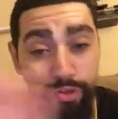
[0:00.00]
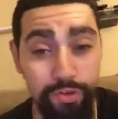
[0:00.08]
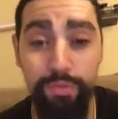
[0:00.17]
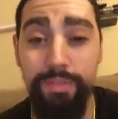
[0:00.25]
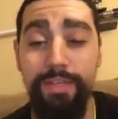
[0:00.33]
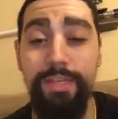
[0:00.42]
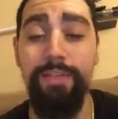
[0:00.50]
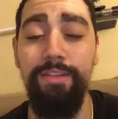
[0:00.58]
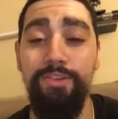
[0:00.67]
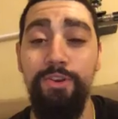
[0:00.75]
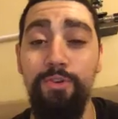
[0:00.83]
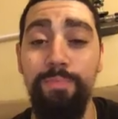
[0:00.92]
used a
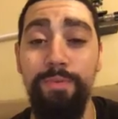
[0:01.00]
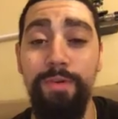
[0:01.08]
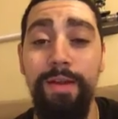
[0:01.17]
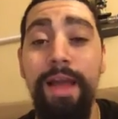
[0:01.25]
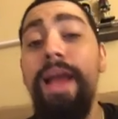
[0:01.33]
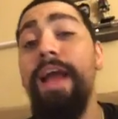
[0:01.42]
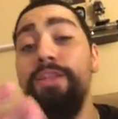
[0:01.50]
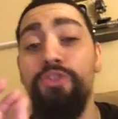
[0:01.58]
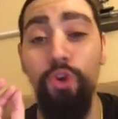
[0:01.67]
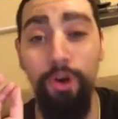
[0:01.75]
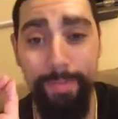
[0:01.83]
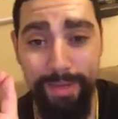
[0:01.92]
telescope and
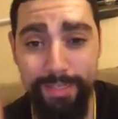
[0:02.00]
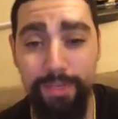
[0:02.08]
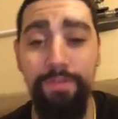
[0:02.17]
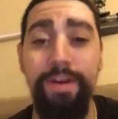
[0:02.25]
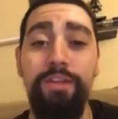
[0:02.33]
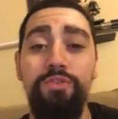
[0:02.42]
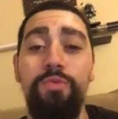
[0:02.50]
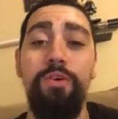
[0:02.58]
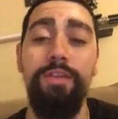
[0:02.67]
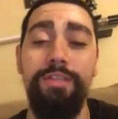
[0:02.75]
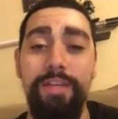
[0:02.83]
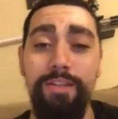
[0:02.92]
taught myself how to do
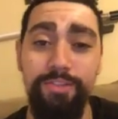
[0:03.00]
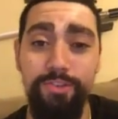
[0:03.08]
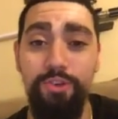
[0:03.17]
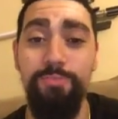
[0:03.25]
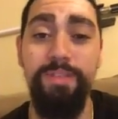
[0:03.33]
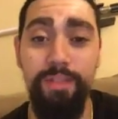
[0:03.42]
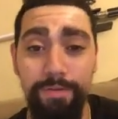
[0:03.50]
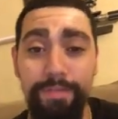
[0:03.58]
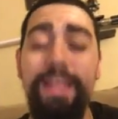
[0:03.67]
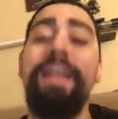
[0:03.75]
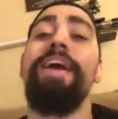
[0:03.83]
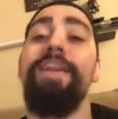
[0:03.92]
all the telescope
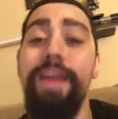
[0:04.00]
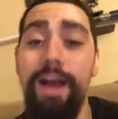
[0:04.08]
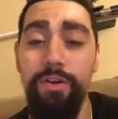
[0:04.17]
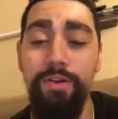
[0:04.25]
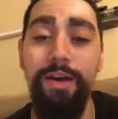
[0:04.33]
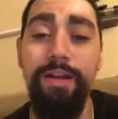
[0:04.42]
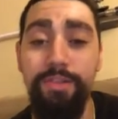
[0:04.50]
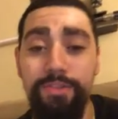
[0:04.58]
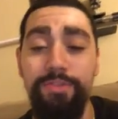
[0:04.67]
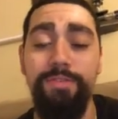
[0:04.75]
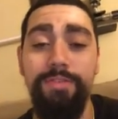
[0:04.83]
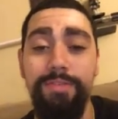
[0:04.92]
stuff that I now know how to
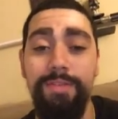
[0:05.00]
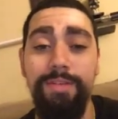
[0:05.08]
do,